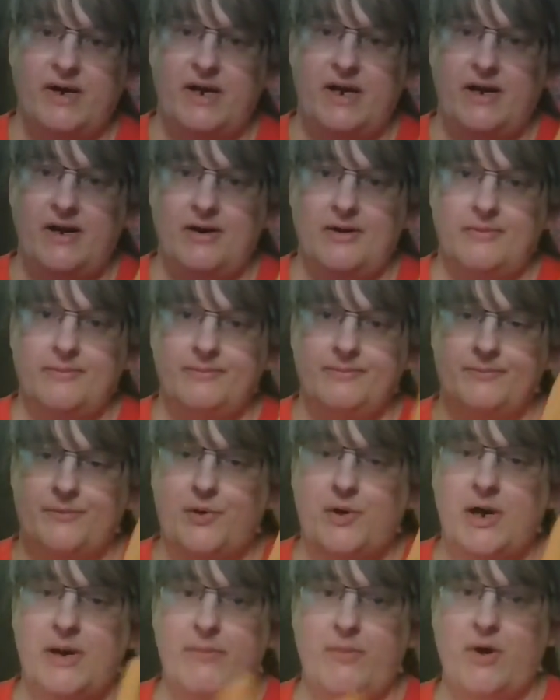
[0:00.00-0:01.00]
right here,
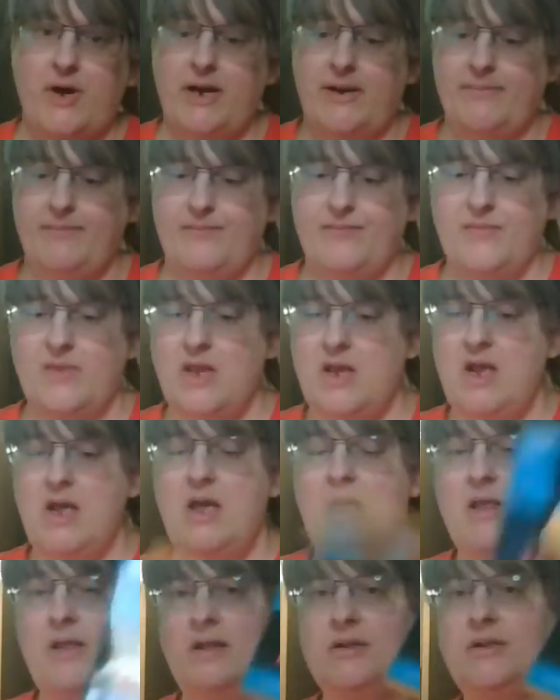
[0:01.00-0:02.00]
Grey Boy.
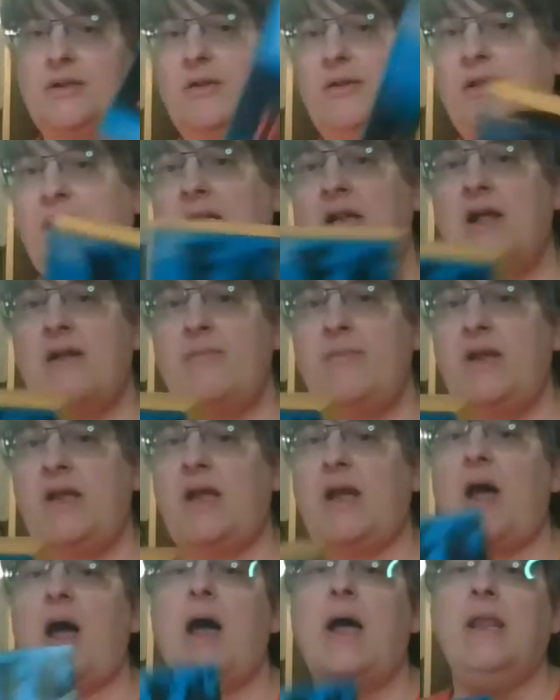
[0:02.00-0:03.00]
So lean on me.
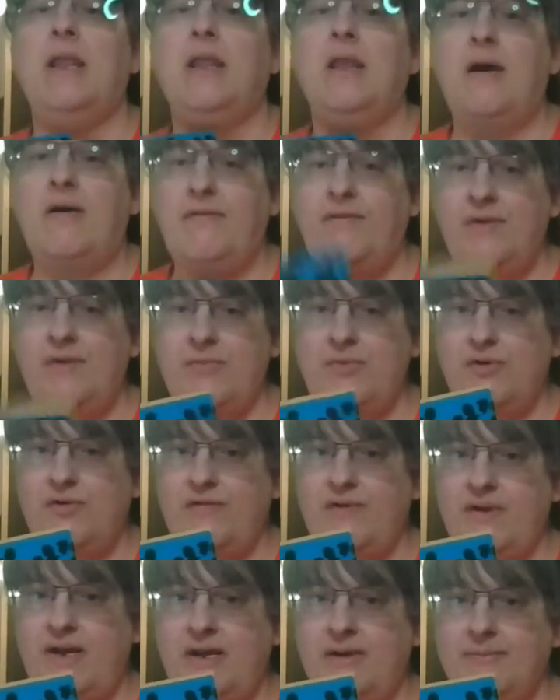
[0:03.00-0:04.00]
I love the
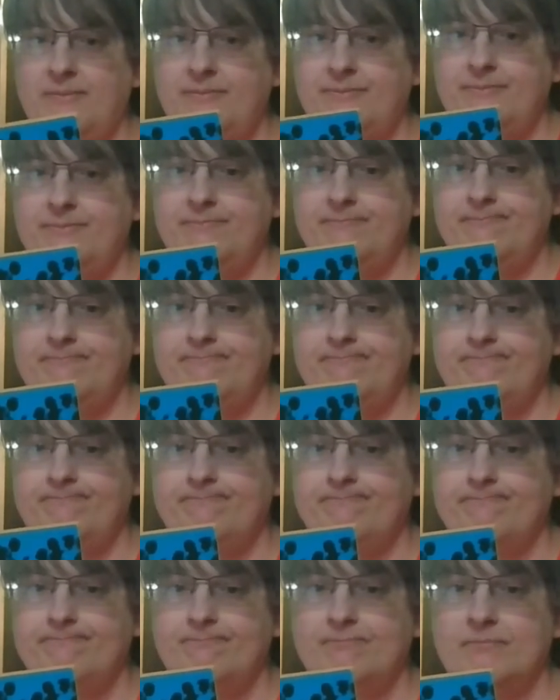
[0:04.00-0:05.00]
movie.
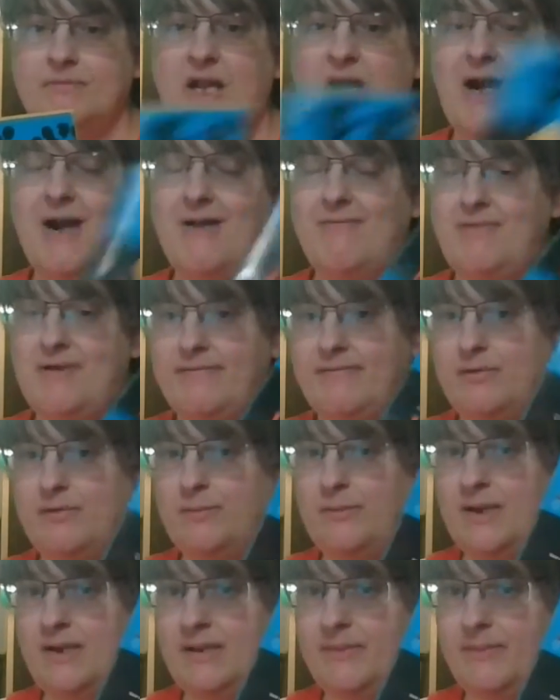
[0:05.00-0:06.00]
I've never
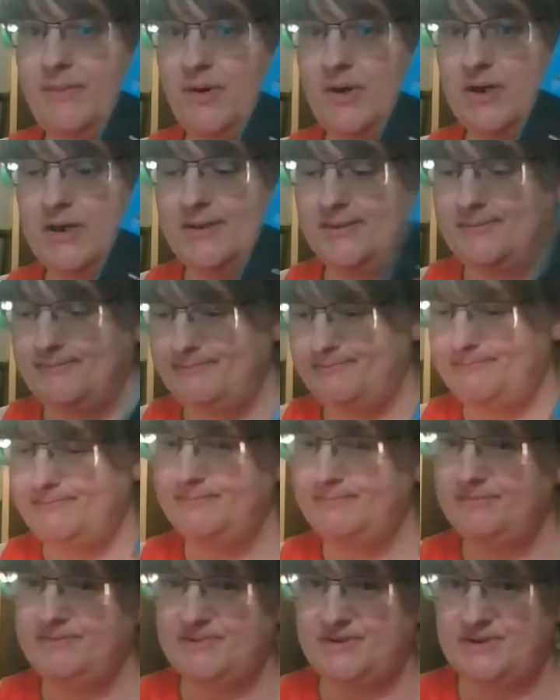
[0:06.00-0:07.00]
read the book.
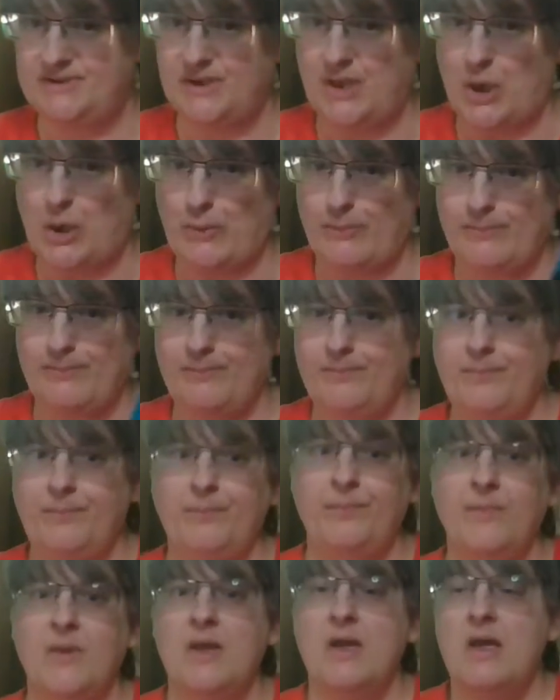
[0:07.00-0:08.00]
So
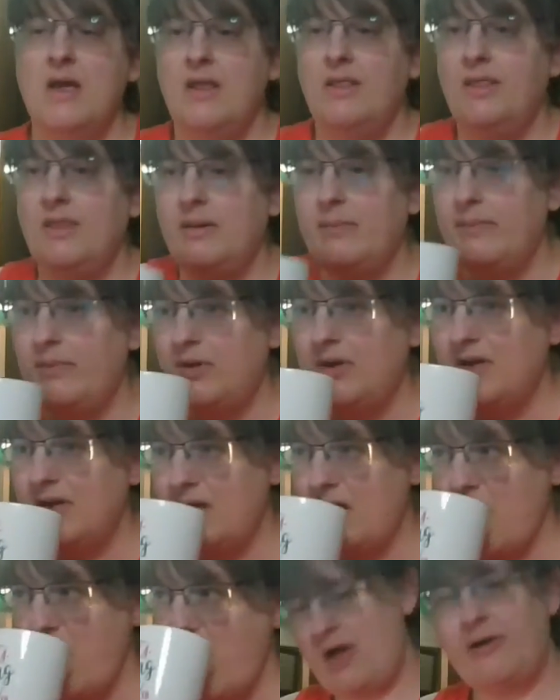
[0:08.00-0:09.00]
the book,
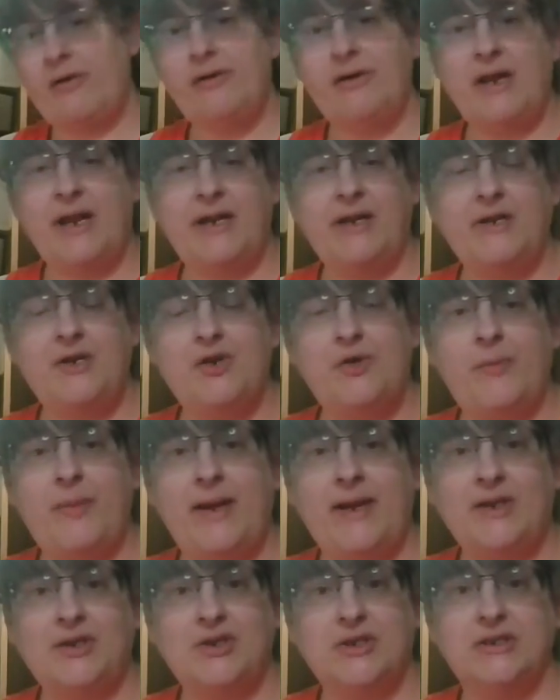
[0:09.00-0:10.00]
192
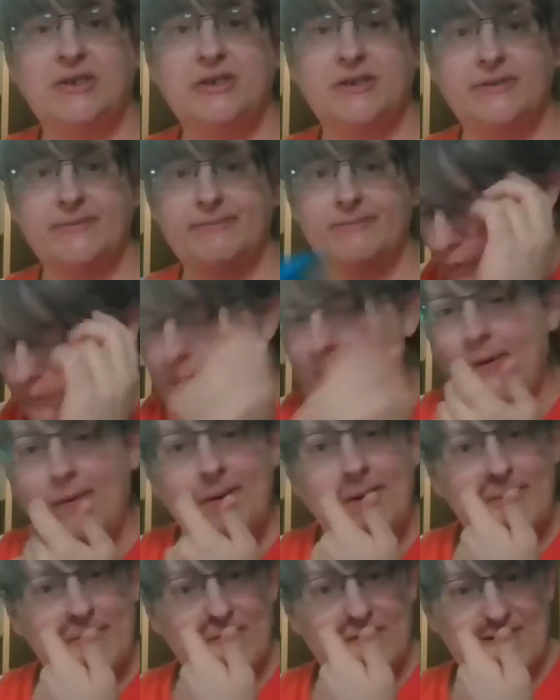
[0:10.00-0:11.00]
pages.
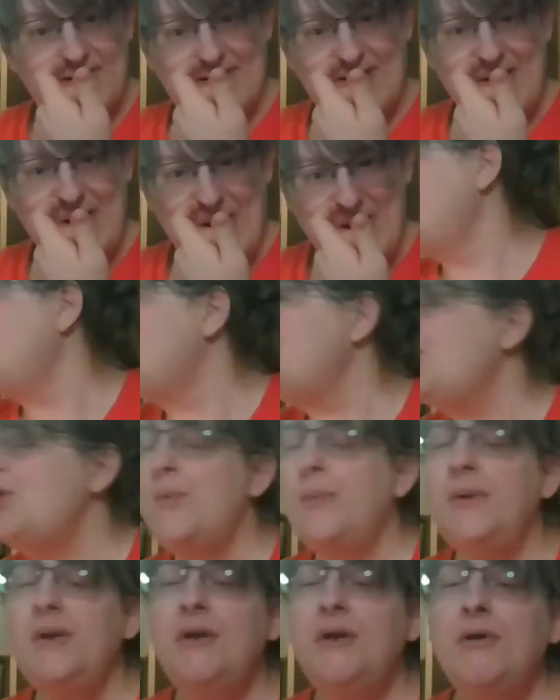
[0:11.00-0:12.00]
Luminary book, the
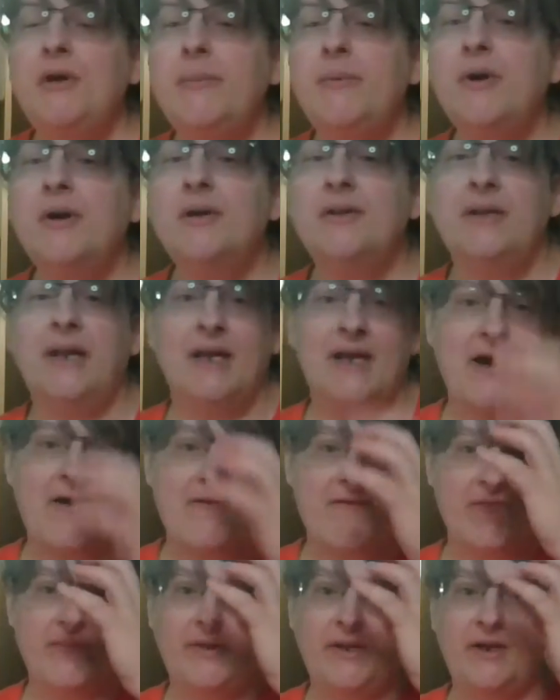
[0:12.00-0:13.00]
Luminary book that I got
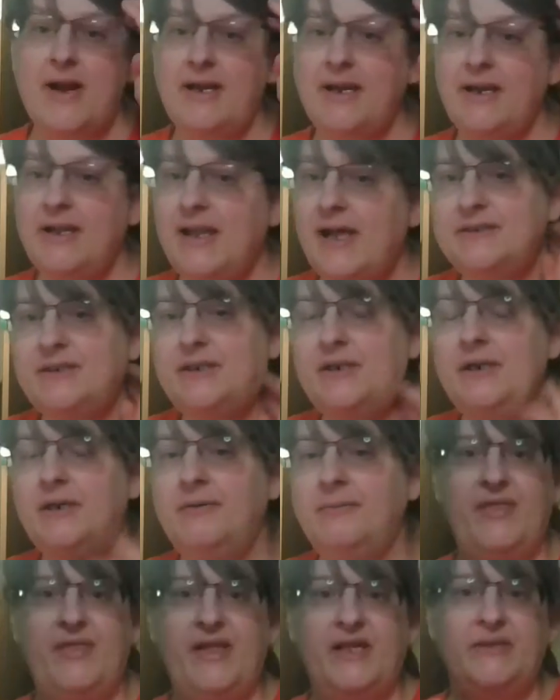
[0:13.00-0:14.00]
from Lottie last year.
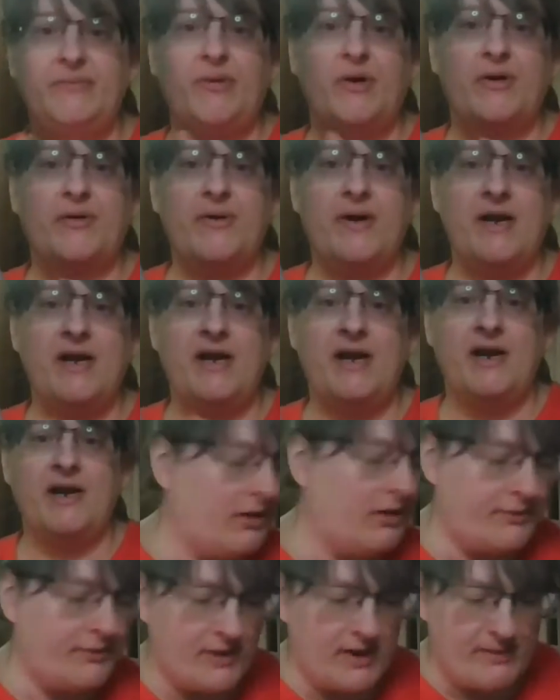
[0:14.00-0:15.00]
This book right here
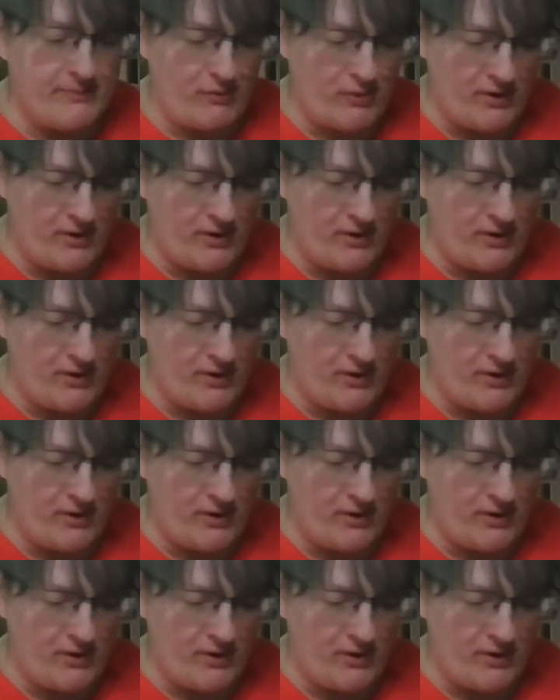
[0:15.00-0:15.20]
called Grey